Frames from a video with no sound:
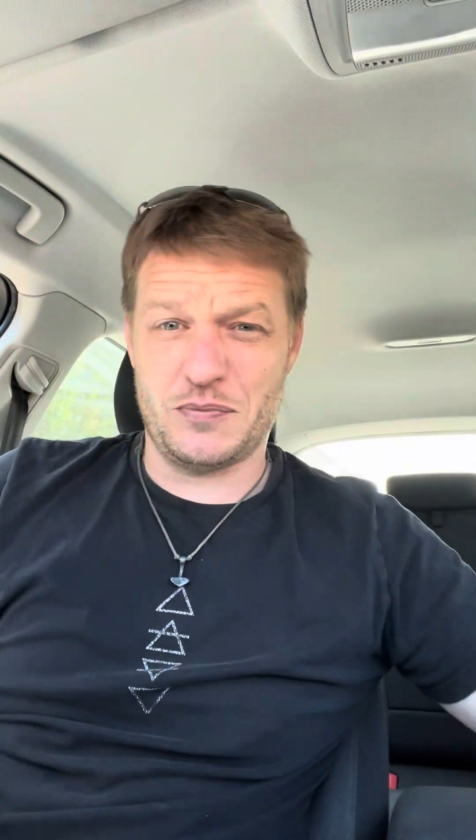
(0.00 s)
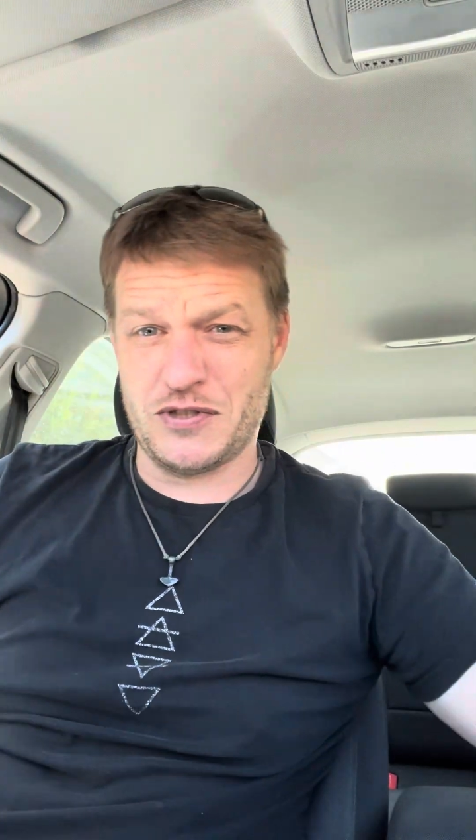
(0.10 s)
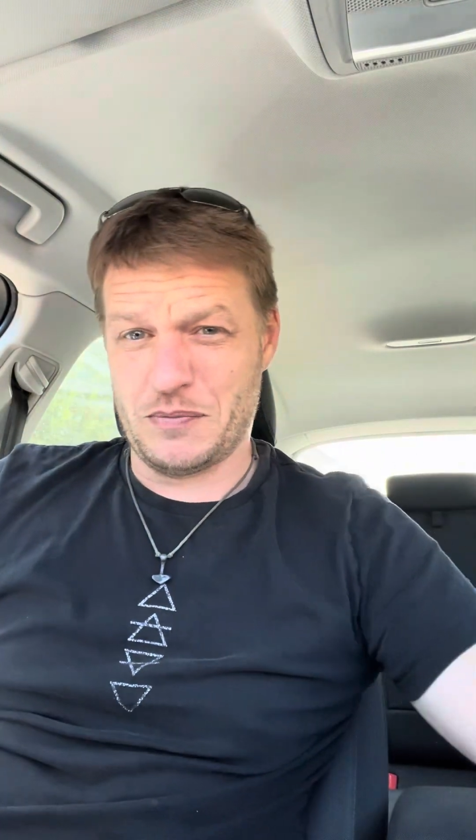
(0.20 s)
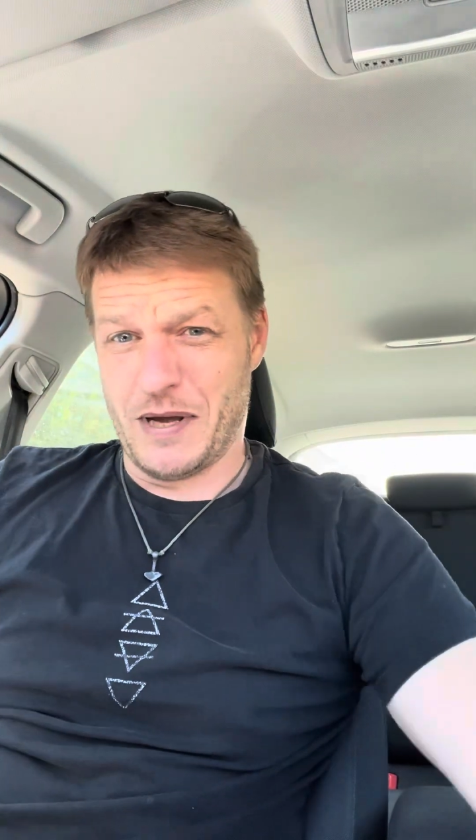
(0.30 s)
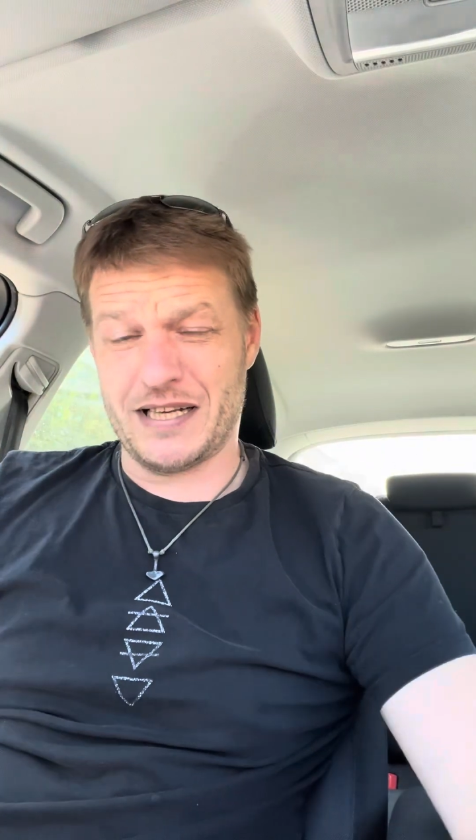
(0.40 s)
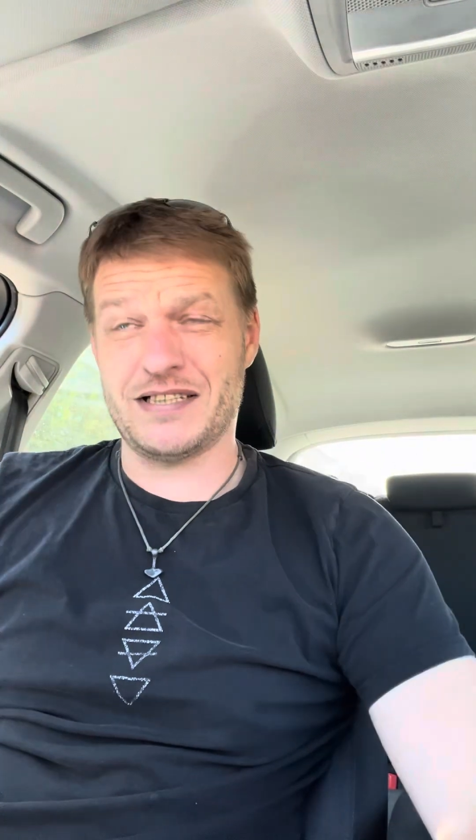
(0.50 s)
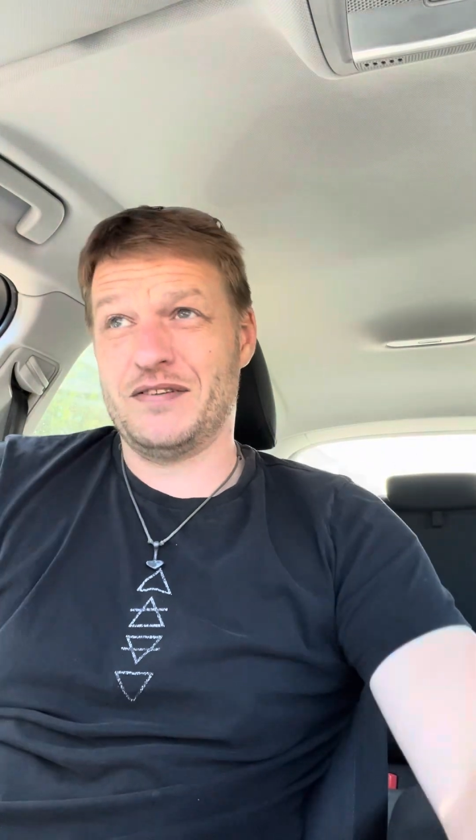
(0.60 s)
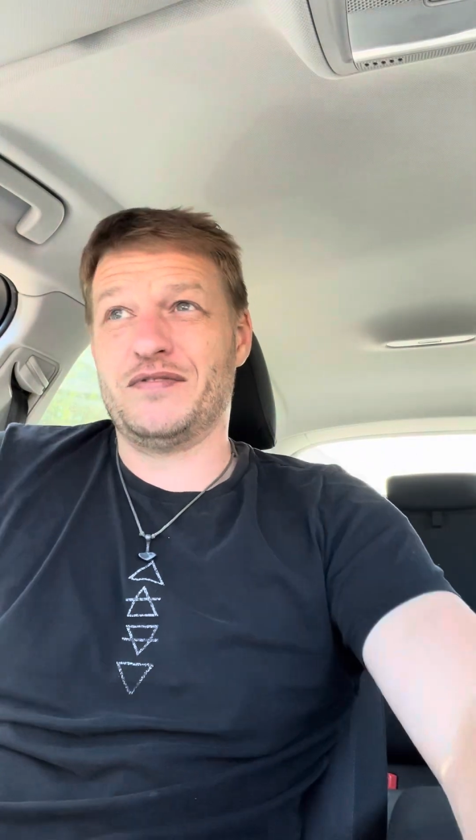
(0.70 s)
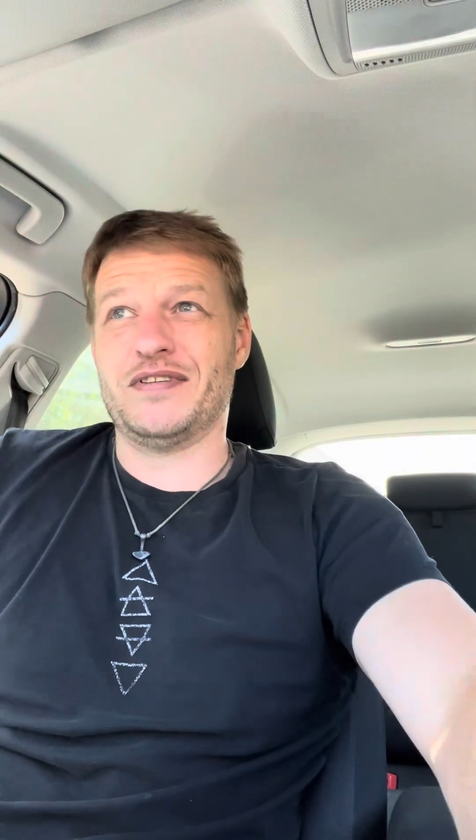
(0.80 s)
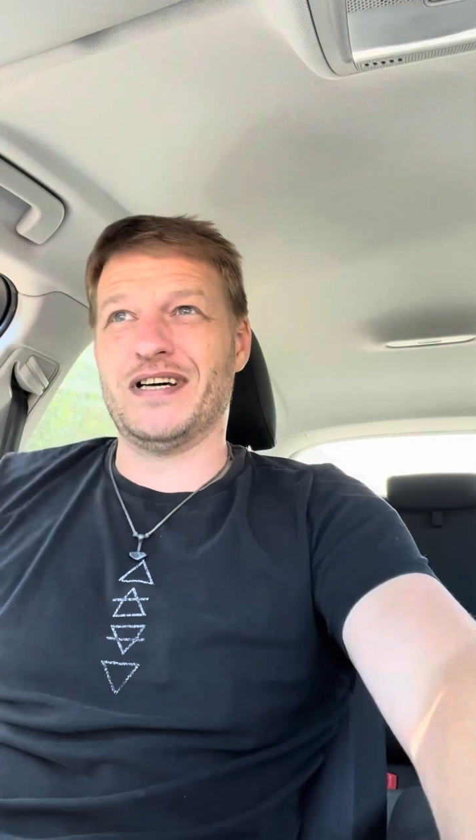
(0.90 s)

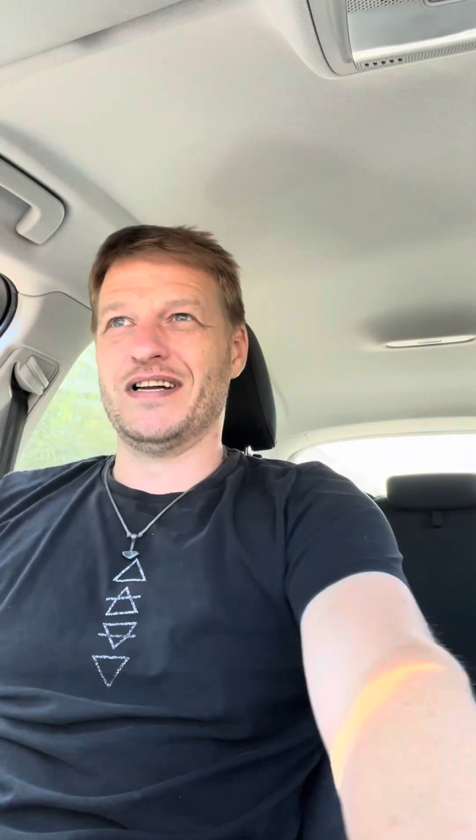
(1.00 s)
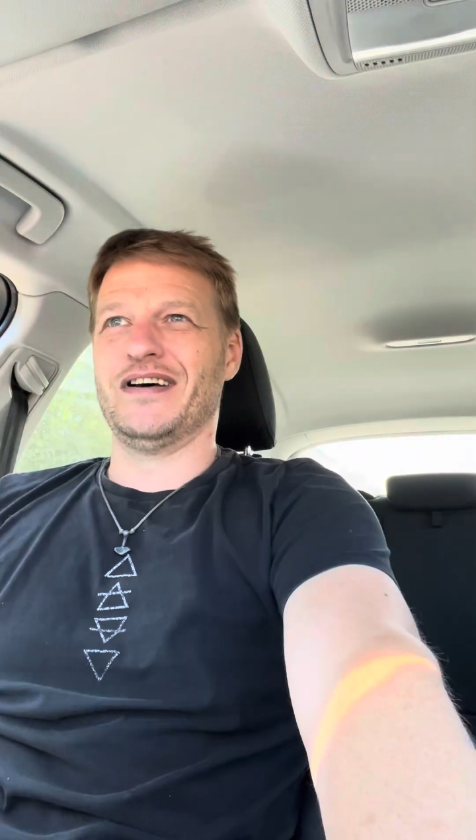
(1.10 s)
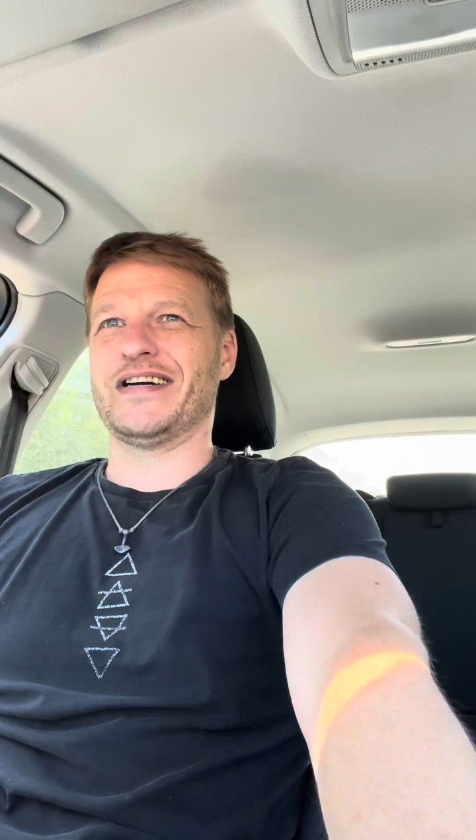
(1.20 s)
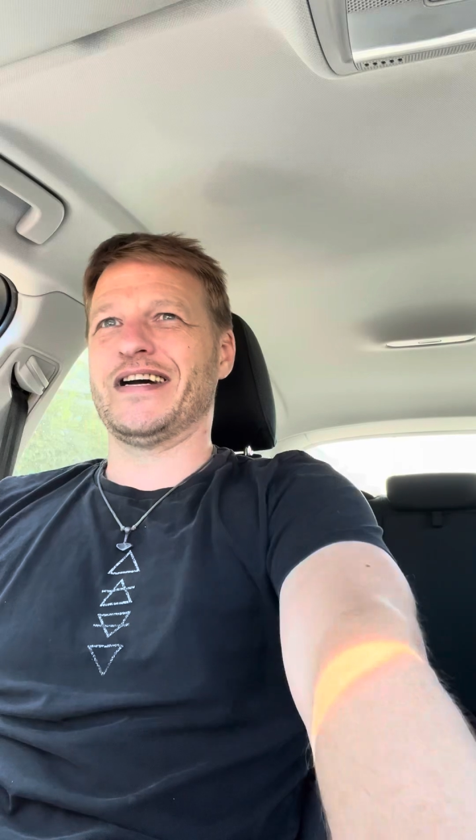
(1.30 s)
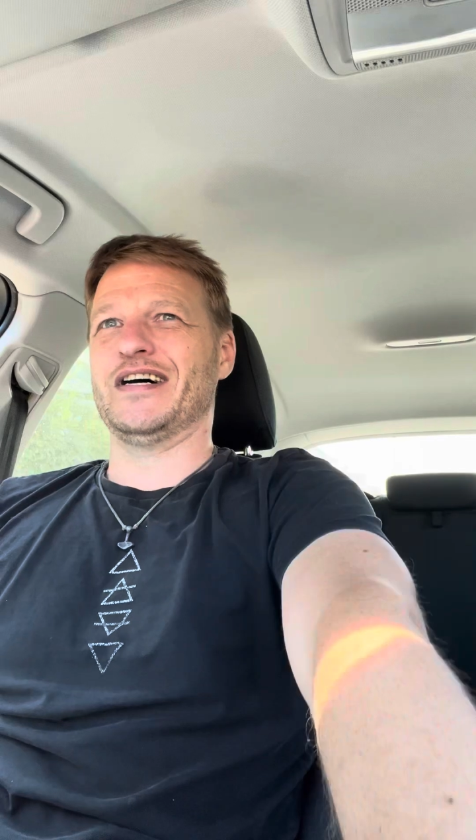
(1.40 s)
perspective, you know, like